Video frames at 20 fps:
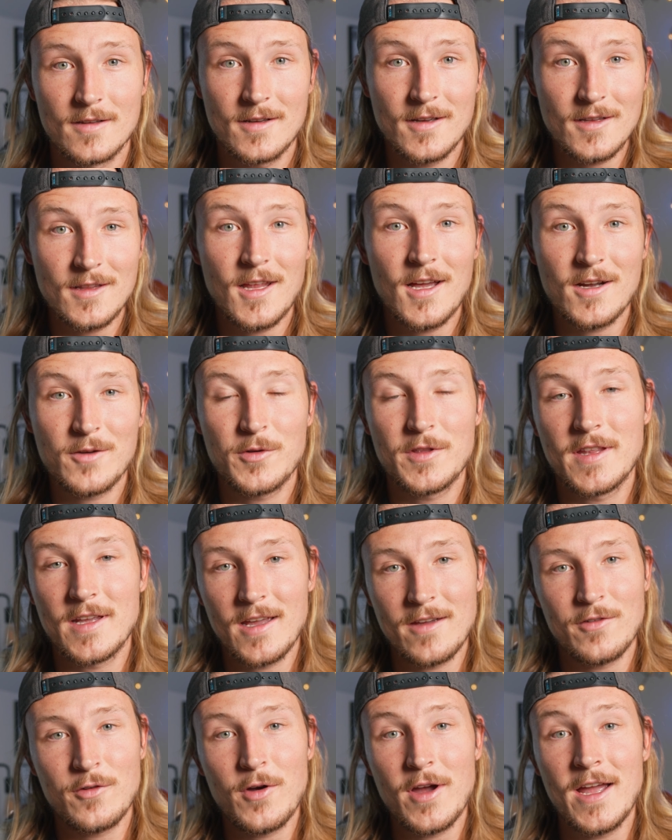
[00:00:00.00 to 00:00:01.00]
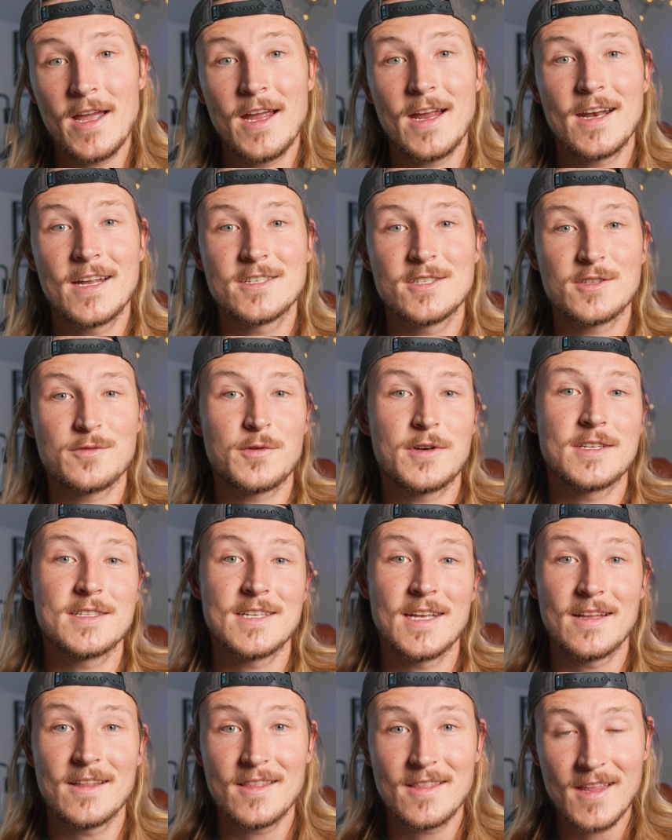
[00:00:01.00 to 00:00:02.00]
Good luck with the giveaway, and I just want to
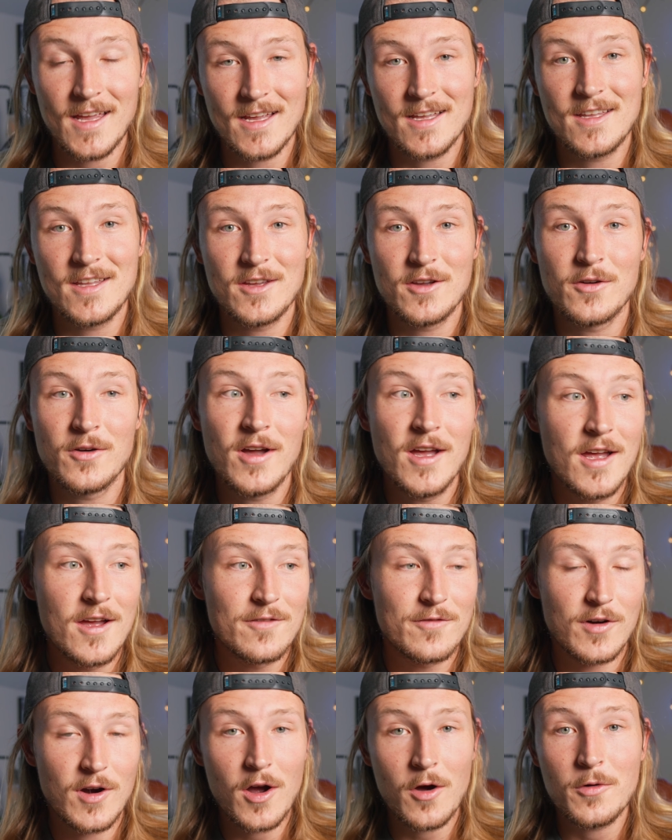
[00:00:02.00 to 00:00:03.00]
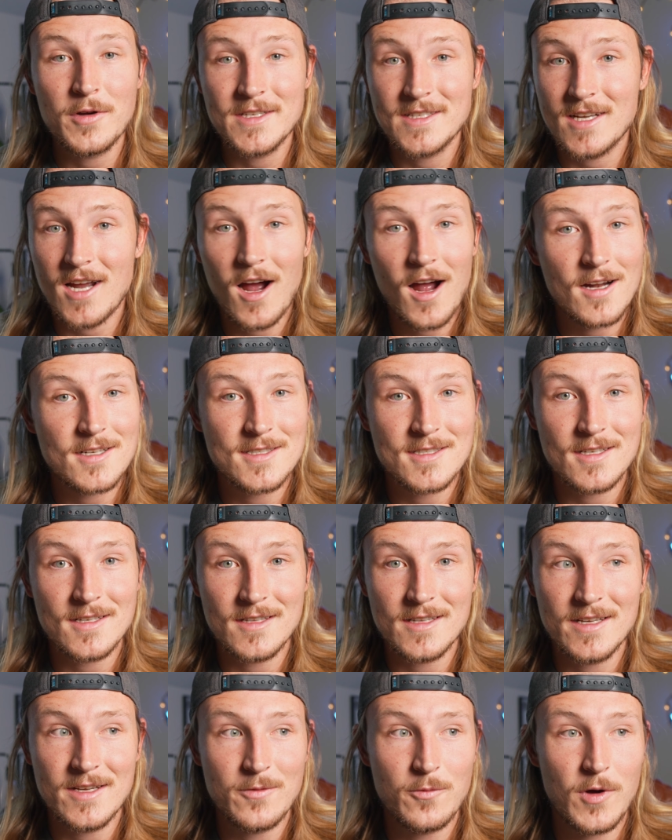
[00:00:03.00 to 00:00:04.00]
say thank you for always
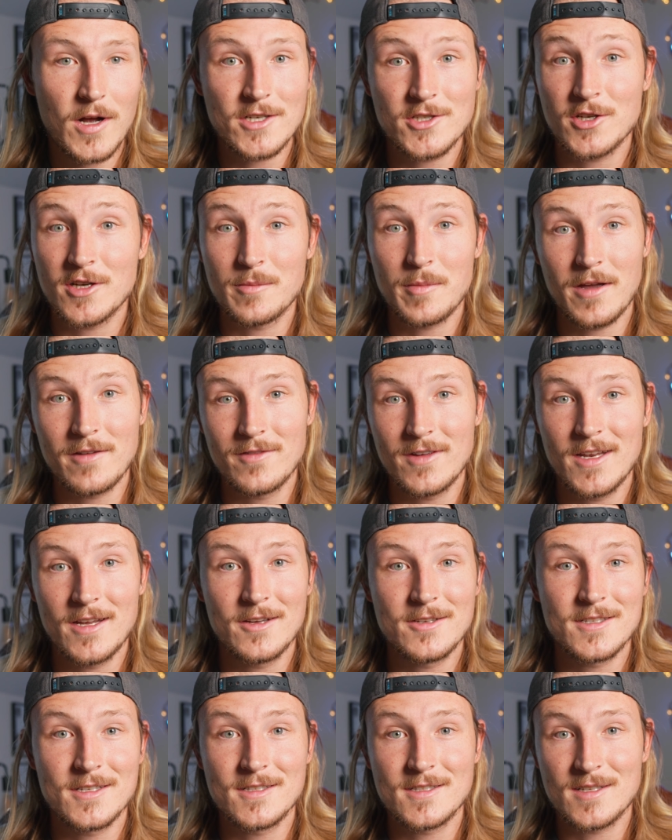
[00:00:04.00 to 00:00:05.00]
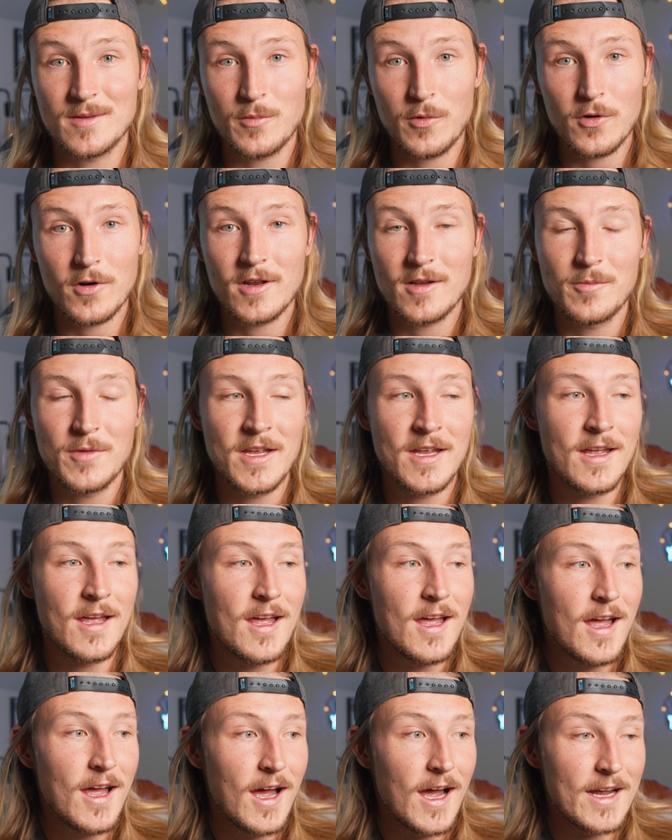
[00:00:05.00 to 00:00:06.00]
constantly watching my videos and supporting me.
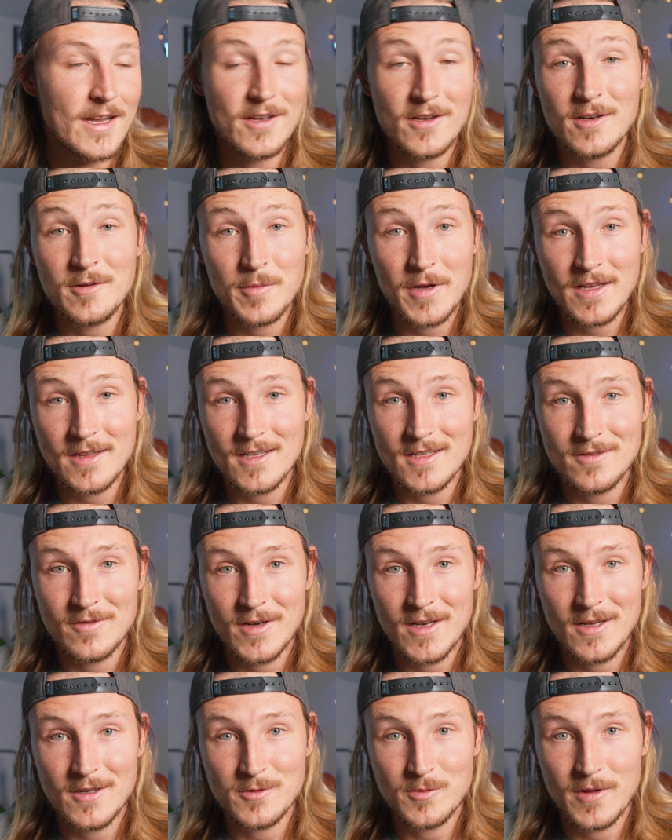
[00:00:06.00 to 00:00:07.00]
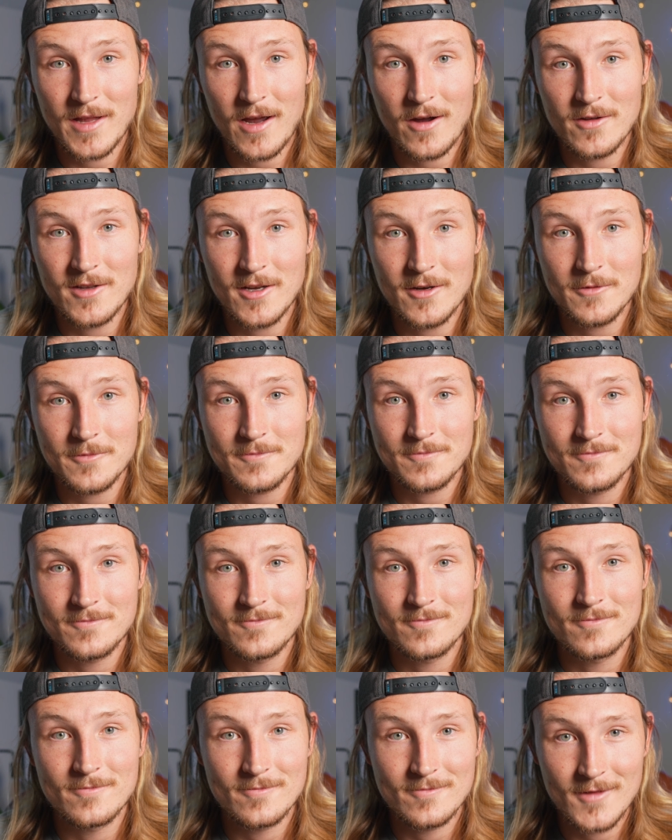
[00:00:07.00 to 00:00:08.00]
I couldn't make these videos without you.
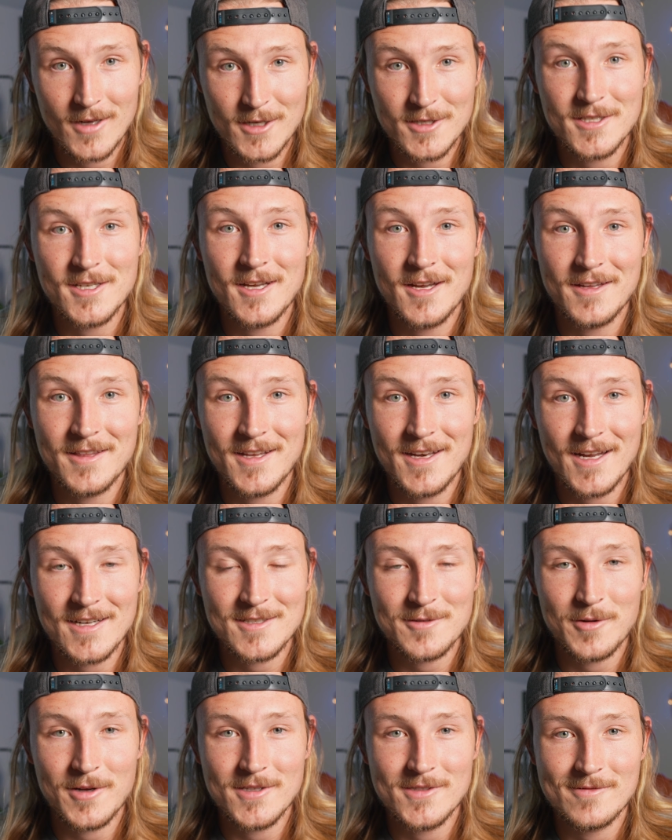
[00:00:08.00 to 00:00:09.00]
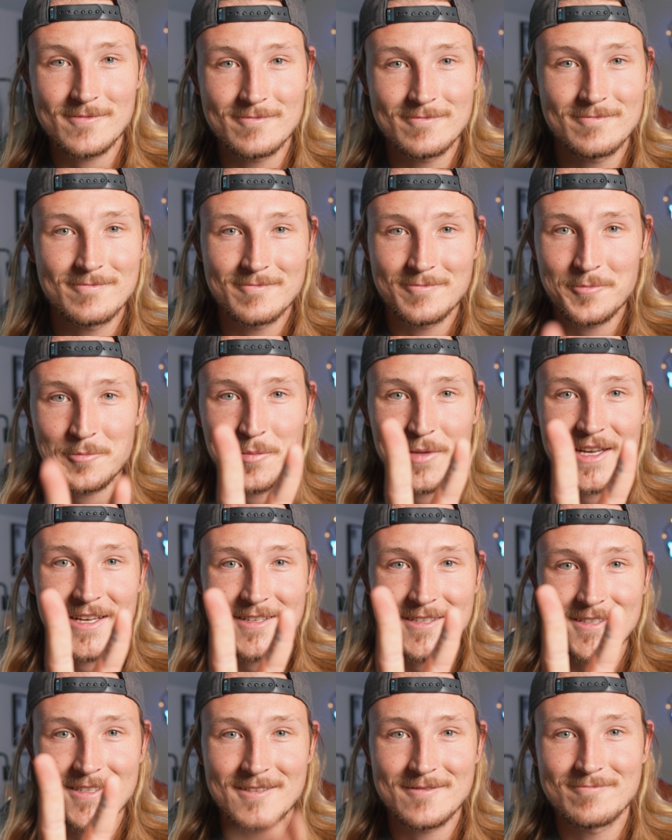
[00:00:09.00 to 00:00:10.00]
I'll see you on the next one.
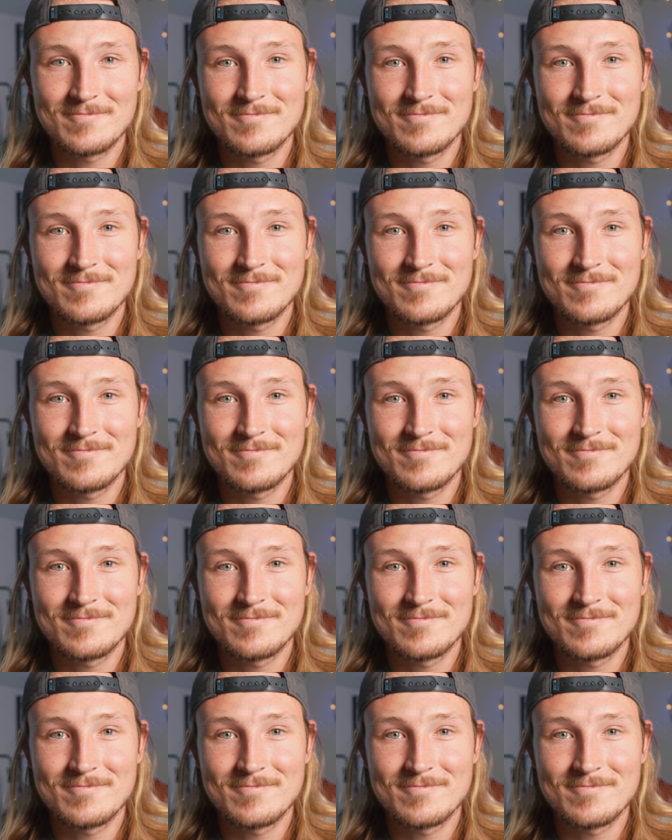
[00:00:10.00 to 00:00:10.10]
Peace.